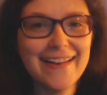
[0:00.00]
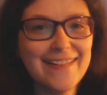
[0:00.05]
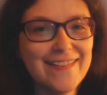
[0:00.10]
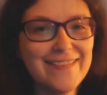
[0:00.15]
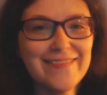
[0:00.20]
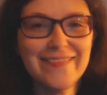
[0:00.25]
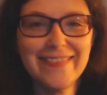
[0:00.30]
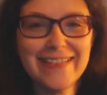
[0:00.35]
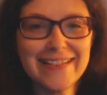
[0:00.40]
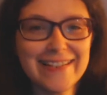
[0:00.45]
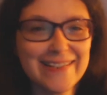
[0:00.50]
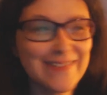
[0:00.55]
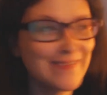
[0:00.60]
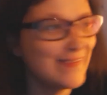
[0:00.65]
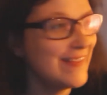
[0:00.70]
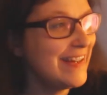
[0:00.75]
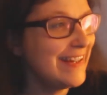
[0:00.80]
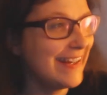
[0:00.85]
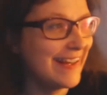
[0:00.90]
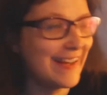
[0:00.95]
love
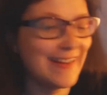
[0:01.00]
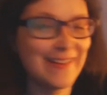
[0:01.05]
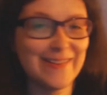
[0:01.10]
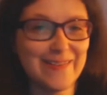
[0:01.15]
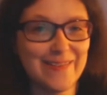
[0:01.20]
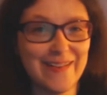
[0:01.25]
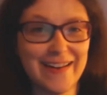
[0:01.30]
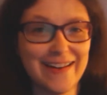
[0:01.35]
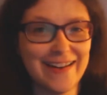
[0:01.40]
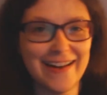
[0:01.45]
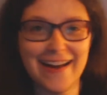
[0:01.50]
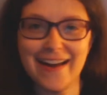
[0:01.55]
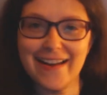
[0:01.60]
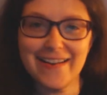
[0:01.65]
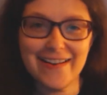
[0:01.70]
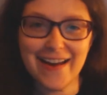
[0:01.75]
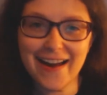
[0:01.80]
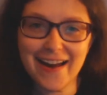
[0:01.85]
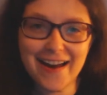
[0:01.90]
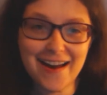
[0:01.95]
this week as well.
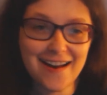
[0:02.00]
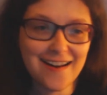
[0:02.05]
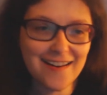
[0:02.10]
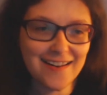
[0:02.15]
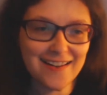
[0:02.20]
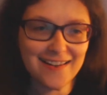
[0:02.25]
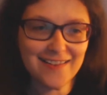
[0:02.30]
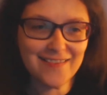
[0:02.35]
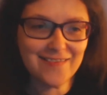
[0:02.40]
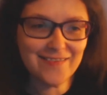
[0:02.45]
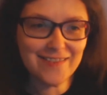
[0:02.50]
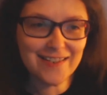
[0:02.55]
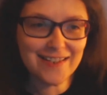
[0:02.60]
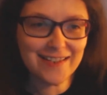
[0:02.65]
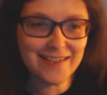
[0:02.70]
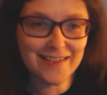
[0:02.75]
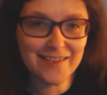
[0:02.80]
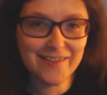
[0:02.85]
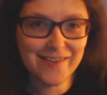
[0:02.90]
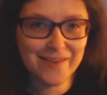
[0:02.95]
I loved
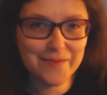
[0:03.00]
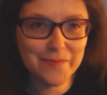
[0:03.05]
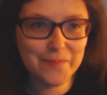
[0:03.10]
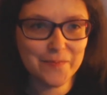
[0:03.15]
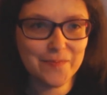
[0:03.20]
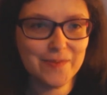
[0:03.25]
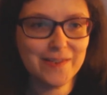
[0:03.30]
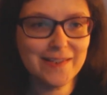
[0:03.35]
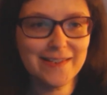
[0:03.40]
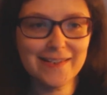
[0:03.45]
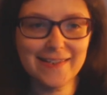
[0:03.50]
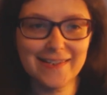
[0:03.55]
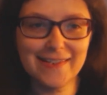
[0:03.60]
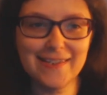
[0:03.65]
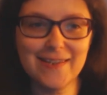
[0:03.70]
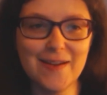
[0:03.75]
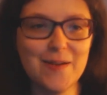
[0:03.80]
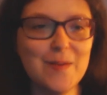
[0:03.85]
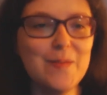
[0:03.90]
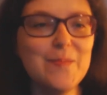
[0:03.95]
it. There's
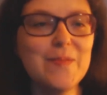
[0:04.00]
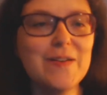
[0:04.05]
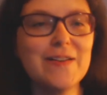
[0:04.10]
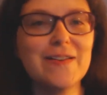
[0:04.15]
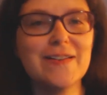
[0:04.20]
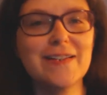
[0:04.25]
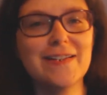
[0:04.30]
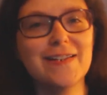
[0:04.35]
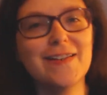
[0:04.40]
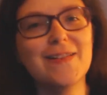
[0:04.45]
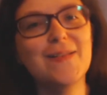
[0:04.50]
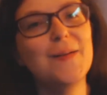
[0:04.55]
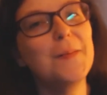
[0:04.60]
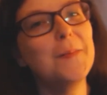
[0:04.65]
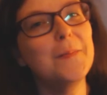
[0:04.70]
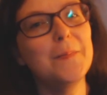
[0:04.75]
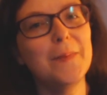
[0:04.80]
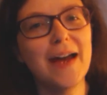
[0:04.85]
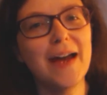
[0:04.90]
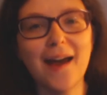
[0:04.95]
just so much to
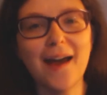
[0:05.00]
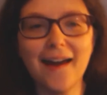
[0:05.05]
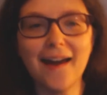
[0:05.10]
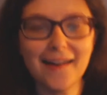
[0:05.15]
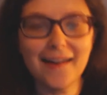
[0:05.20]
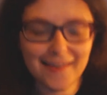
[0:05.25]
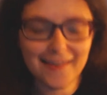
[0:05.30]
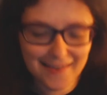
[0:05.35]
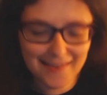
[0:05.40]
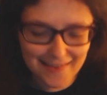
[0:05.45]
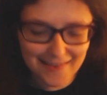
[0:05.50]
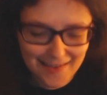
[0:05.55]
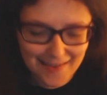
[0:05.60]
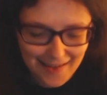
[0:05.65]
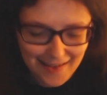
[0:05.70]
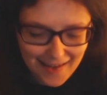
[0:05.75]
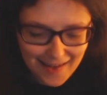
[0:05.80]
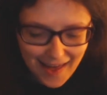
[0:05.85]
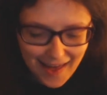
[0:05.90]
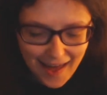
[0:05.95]
unpack,
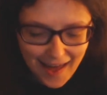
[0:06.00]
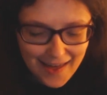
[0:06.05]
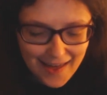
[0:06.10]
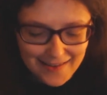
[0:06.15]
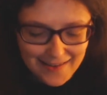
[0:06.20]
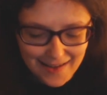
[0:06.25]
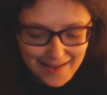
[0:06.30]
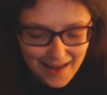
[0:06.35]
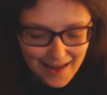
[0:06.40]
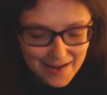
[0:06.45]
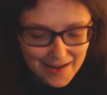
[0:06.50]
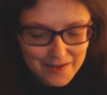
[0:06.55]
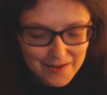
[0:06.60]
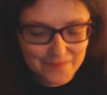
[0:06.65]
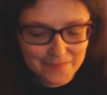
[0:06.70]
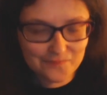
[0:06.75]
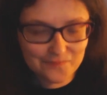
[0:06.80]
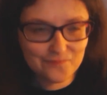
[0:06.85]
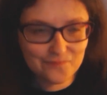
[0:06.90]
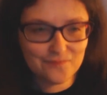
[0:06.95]
and
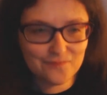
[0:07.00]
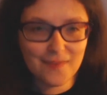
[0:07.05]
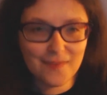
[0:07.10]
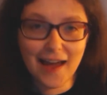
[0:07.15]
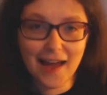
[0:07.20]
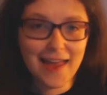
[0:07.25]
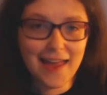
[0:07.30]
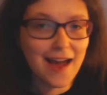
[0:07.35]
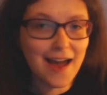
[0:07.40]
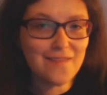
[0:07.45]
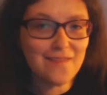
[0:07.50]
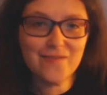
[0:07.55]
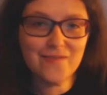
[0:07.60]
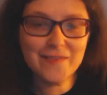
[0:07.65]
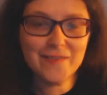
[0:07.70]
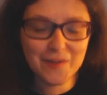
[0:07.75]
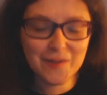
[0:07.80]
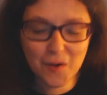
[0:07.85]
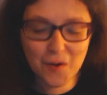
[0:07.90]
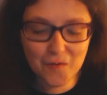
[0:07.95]
I
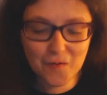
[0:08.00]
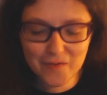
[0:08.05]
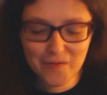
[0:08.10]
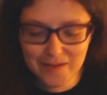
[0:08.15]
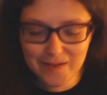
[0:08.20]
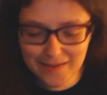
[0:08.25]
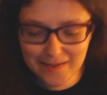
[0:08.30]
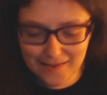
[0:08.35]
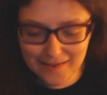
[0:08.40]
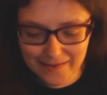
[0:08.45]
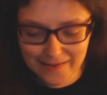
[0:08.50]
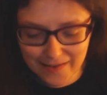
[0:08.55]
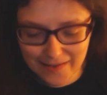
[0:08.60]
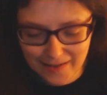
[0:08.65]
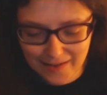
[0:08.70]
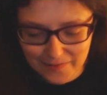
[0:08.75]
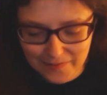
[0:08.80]
haven't covered